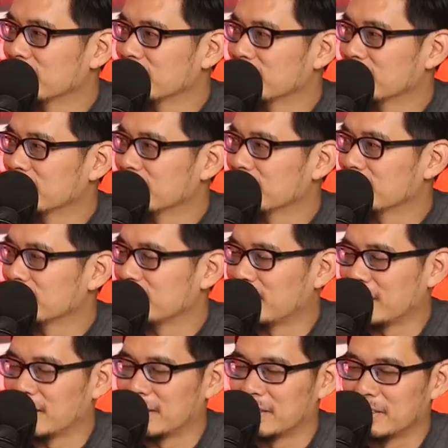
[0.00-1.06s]

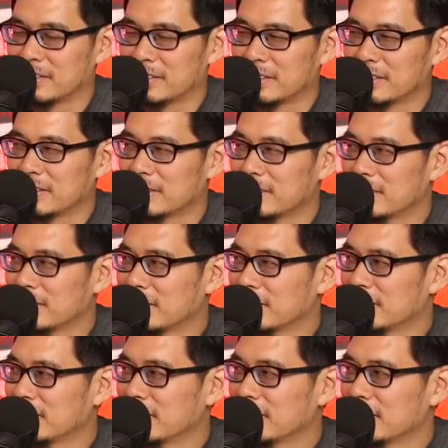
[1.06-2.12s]

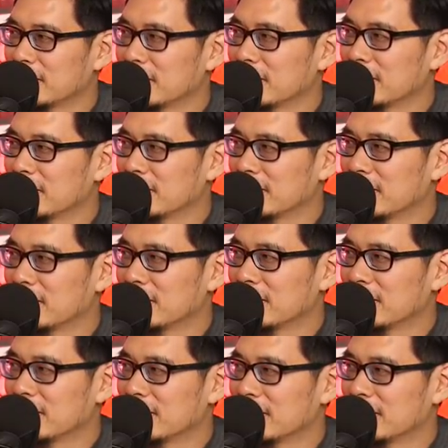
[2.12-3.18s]

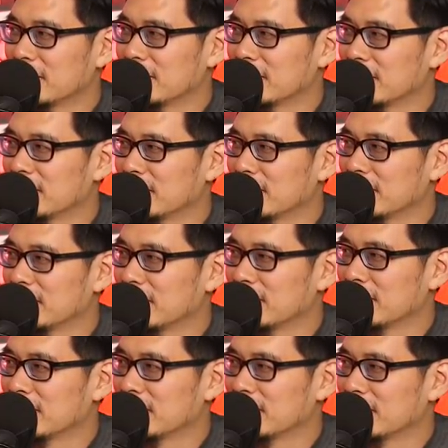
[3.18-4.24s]

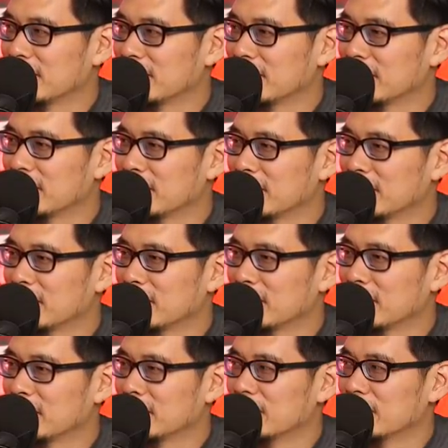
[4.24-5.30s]

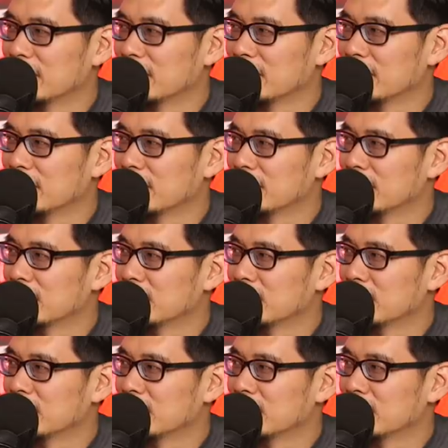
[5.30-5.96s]
[no speech]